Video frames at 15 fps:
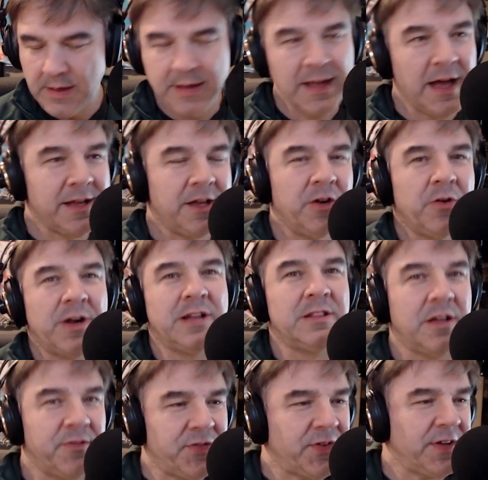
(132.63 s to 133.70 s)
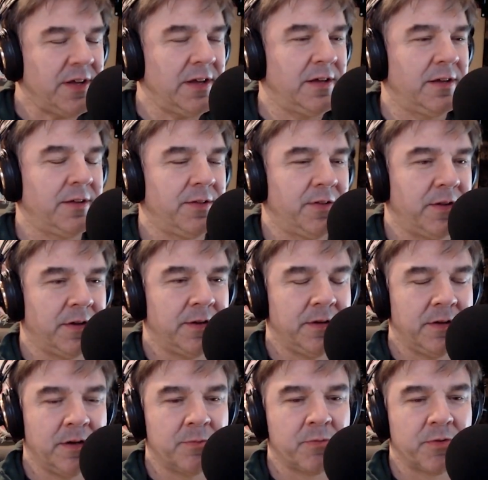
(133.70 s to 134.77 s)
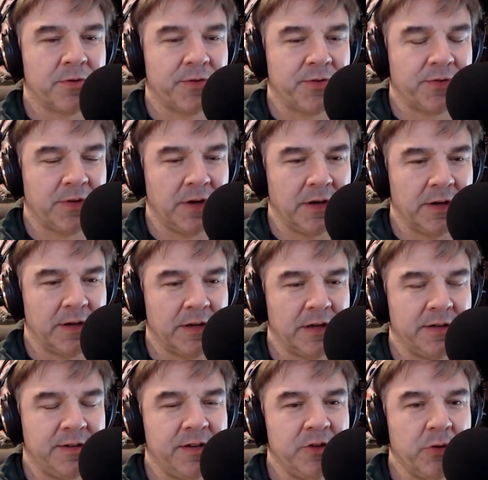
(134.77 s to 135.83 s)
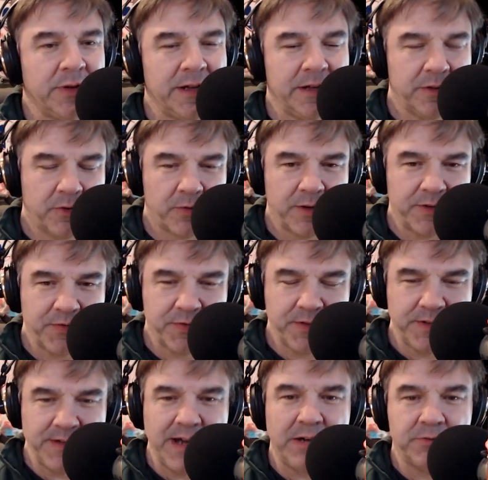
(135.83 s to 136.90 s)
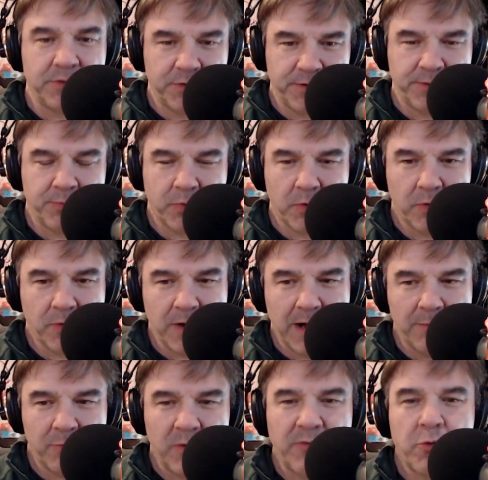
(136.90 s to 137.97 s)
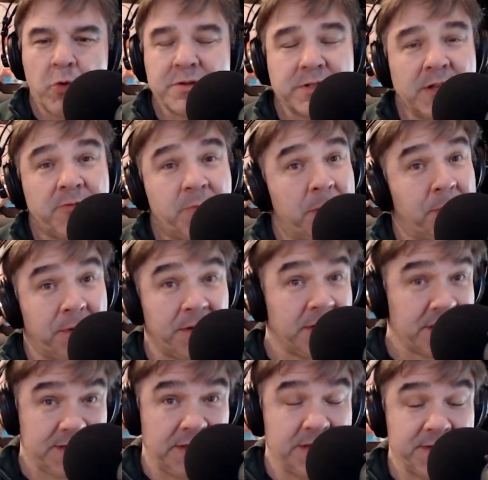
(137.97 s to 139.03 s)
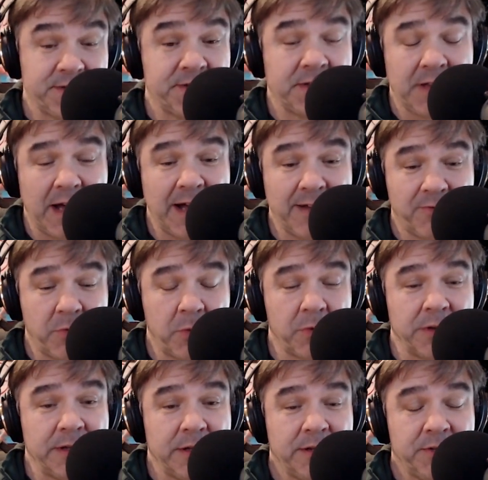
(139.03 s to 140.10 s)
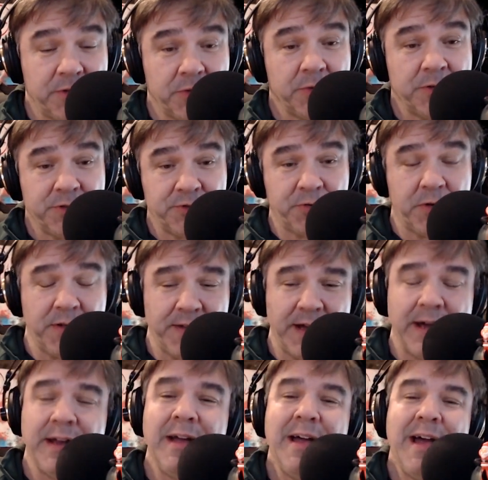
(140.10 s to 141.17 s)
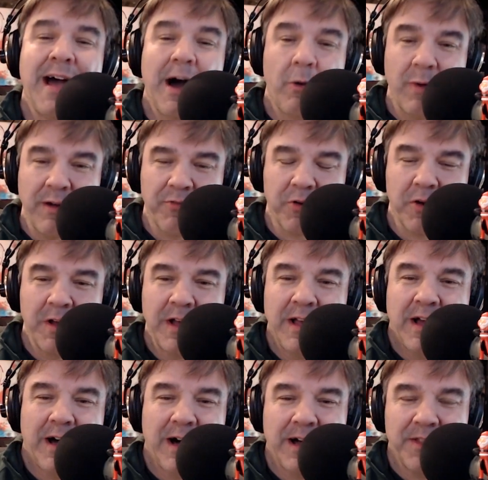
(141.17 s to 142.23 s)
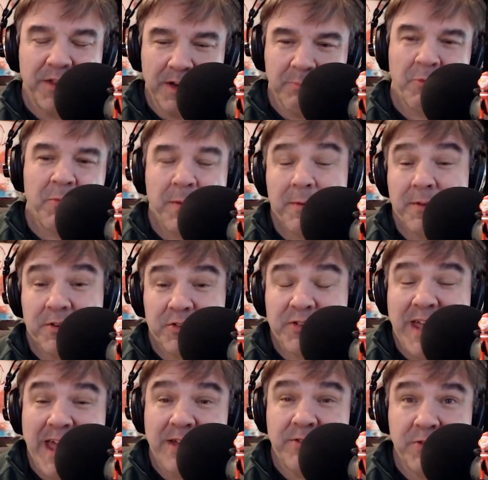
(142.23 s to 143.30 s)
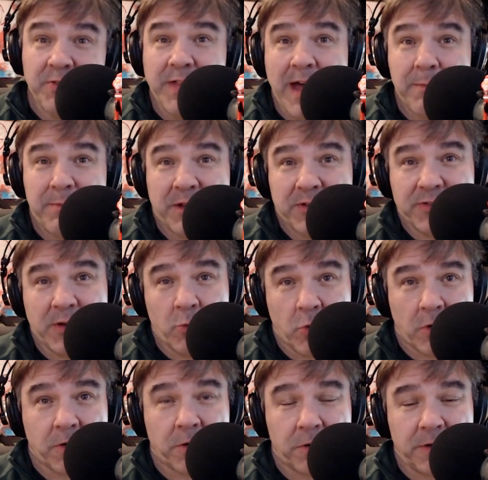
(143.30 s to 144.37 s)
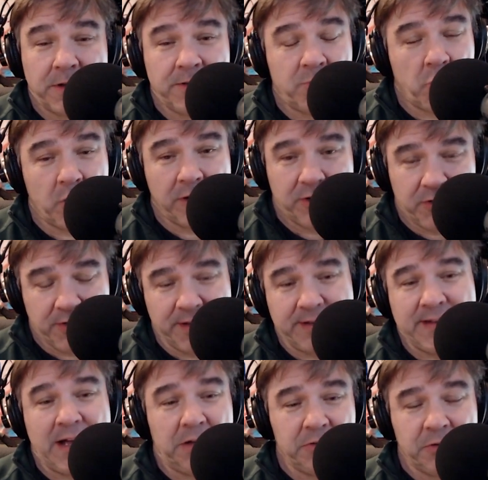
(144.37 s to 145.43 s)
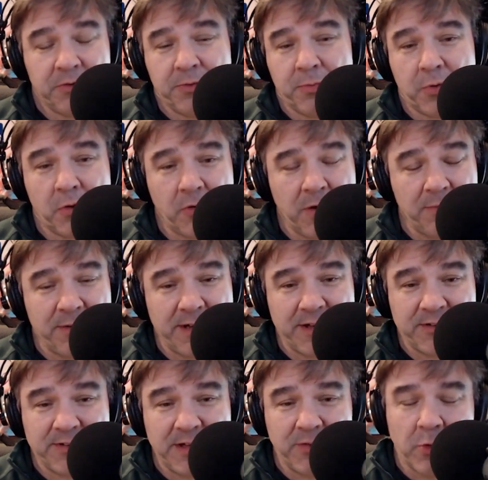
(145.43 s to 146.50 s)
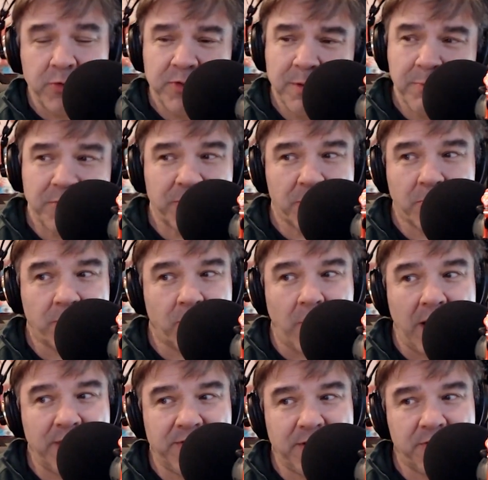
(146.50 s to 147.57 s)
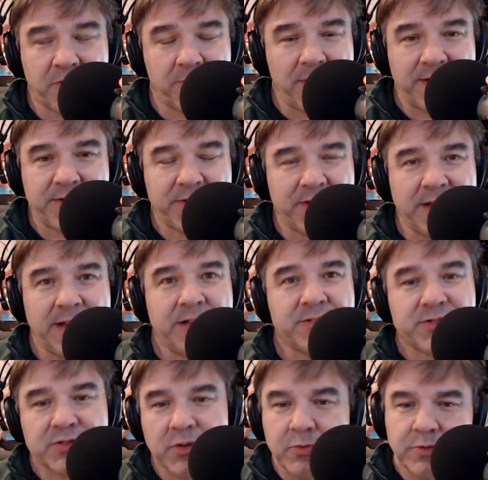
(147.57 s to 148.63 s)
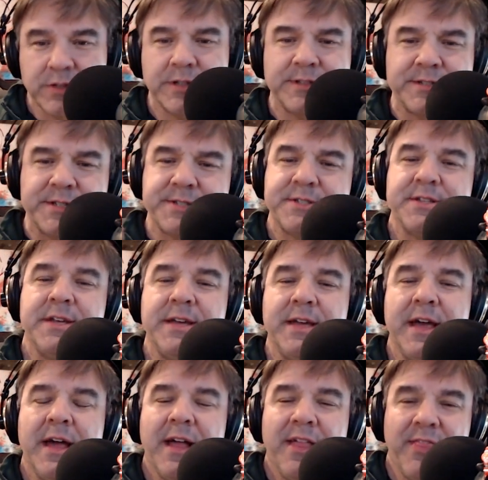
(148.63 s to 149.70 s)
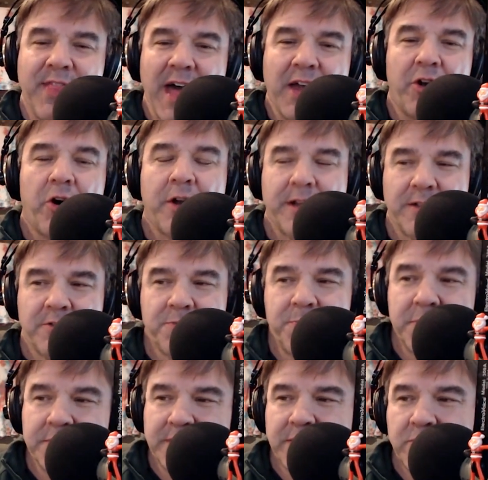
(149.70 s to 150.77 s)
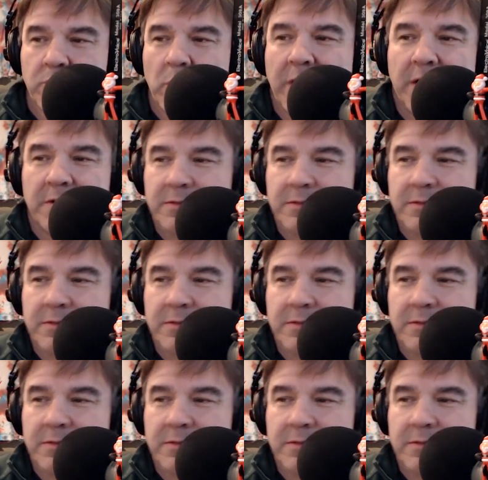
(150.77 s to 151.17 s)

Yeah, you know, and I love seeing the numbers continually increase for the downloaded program. We, of course, love people to listen to live. We really do enjoy that. However, the number of people that just can't do that because they work early in the morning, so they download the program the next day, those numbers are rising tremendously, and it's so good to see that audience building as well.